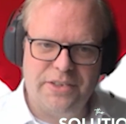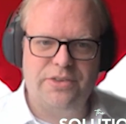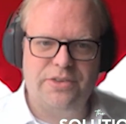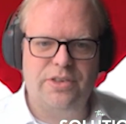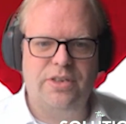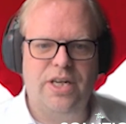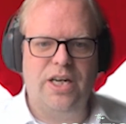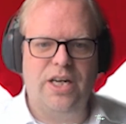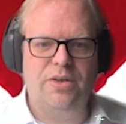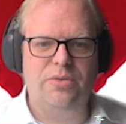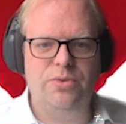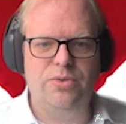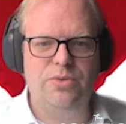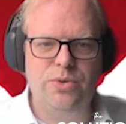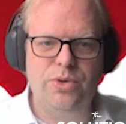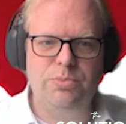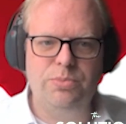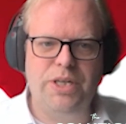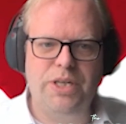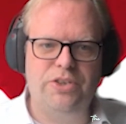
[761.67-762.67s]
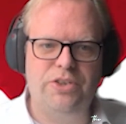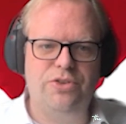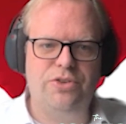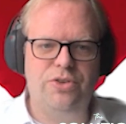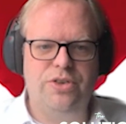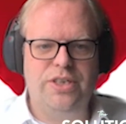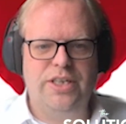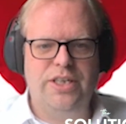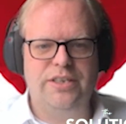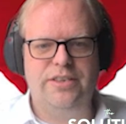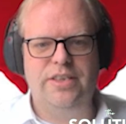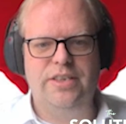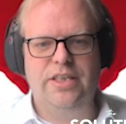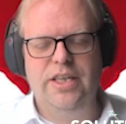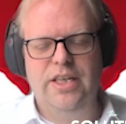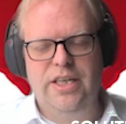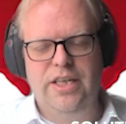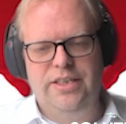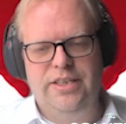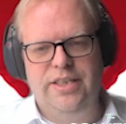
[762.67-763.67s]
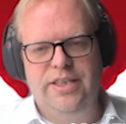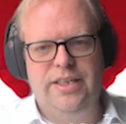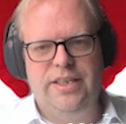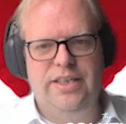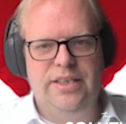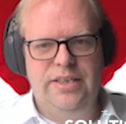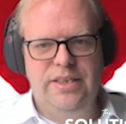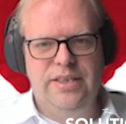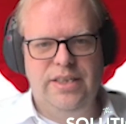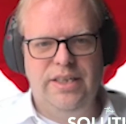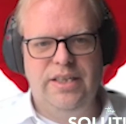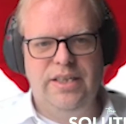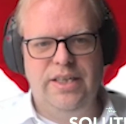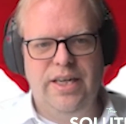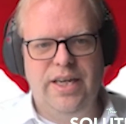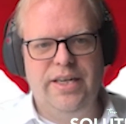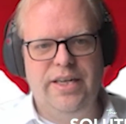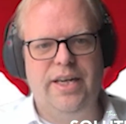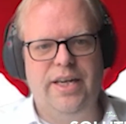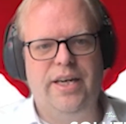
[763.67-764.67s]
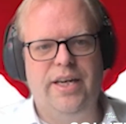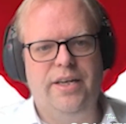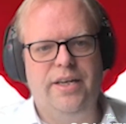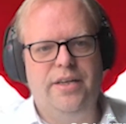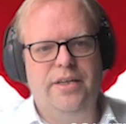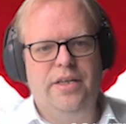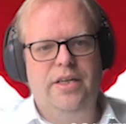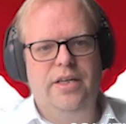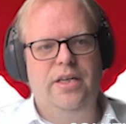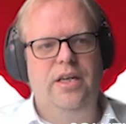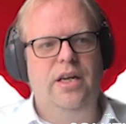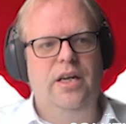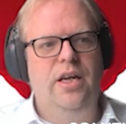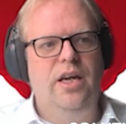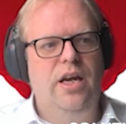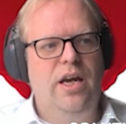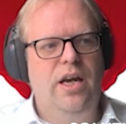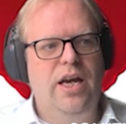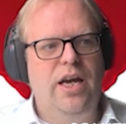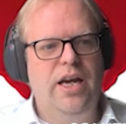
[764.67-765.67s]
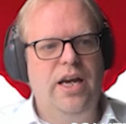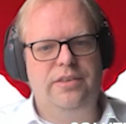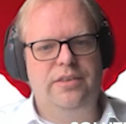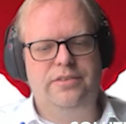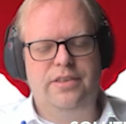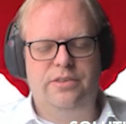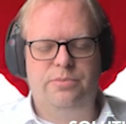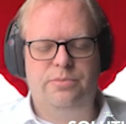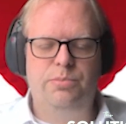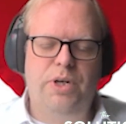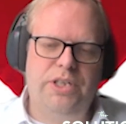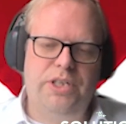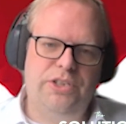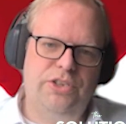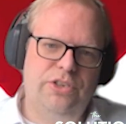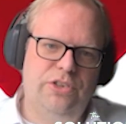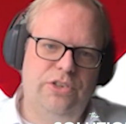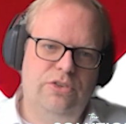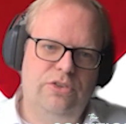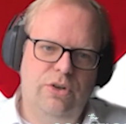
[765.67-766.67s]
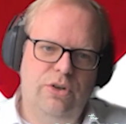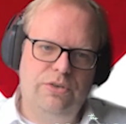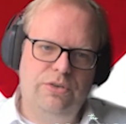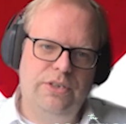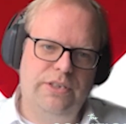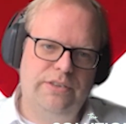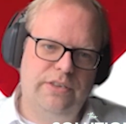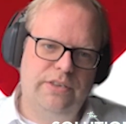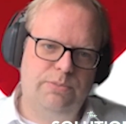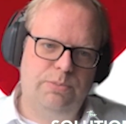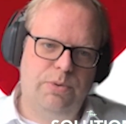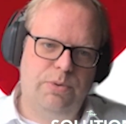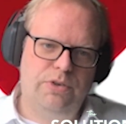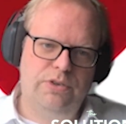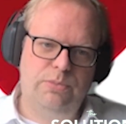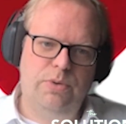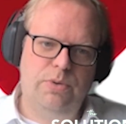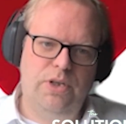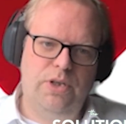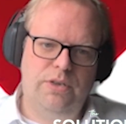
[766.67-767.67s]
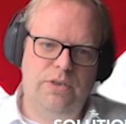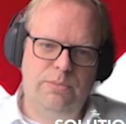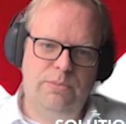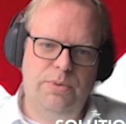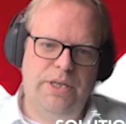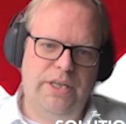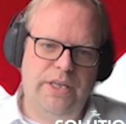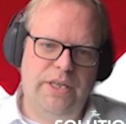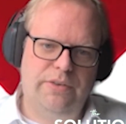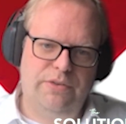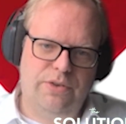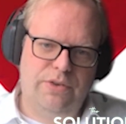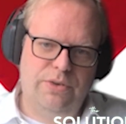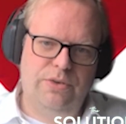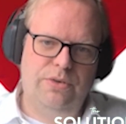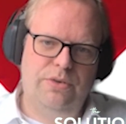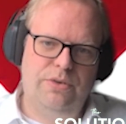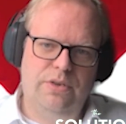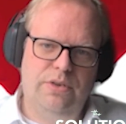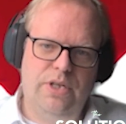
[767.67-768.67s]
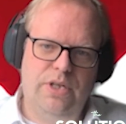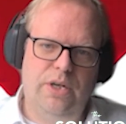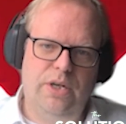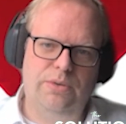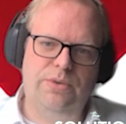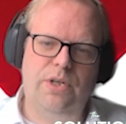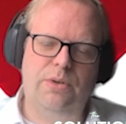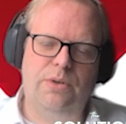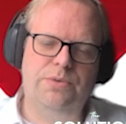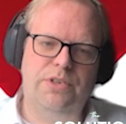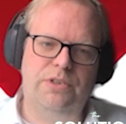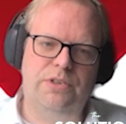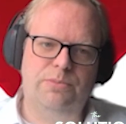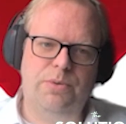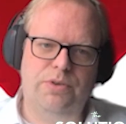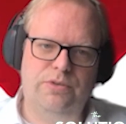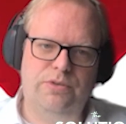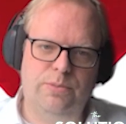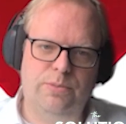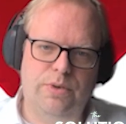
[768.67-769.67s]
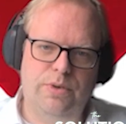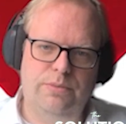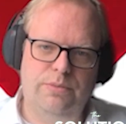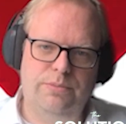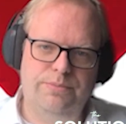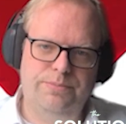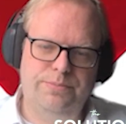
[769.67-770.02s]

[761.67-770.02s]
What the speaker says: So how do you make sure that the AI has as much context as possible to make as good outcomes as possible?